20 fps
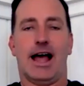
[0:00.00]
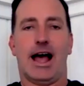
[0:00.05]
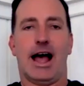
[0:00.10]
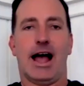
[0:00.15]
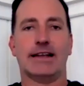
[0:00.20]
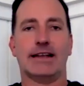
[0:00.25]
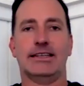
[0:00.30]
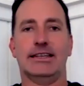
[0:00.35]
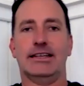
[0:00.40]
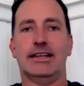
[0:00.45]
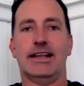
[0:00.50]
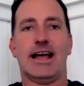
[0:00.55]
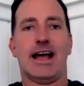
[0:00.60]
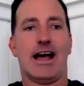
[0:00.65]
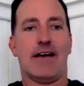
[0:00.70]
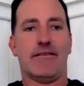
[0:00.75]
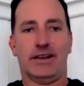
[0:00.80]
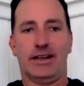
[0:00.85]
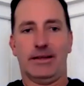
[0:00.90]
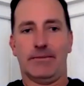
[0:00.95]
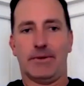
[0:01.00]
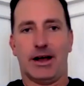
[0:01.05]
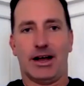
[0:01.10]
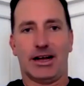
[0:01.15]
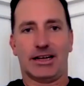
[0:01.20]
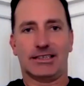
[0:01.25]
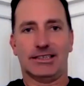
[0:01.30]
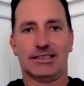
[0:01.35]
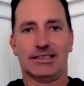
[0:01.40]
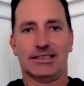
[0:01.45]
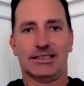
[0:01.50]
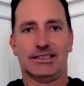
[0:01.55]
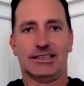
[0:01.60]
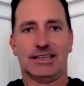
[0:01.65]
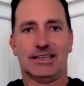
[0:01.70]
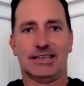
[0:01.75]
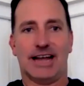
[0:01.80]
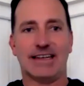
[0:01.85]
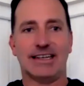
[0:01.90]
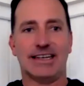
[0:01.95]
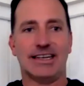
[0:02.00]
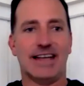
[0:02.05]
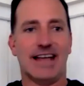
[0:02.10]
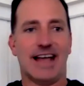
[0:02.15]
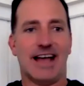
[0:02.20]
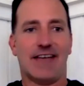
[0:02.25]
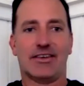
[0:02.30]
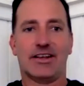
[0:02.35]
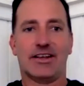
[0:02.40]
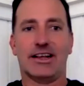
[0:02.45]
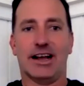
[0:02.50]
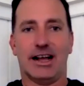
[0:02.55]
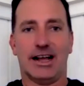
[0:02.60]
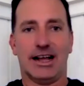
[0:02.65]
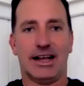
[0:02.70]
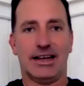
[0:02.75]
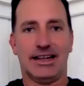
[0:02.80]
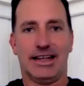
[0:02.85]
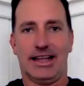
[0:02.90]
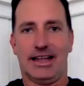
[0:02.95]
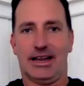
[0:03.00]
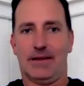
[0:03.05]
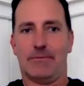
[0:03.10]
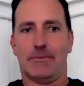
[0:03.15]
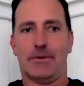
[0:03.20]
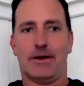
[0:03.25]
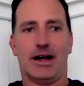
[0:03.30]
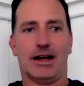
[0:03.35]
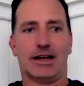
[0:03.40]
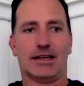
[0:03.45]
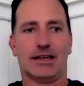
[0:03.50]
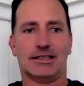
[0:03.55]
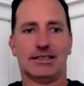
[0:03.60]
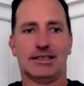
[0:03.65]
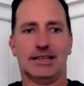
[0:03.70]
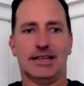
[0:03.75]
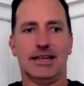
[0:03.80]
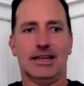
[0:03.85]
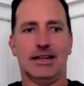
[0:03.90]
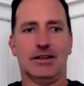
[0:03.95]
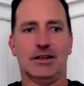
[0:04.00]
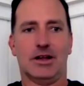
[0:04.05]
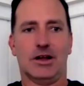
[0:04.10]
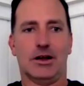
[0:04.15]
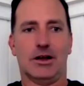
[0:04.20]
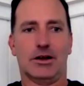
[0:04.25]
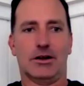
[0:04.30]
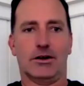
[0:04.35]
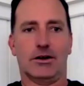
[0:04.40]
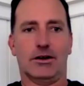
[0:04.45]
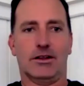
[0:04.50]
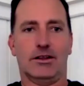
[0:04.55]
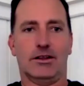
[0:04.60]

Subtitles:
I didn't have any boxes. I didn't have God in a box any longer.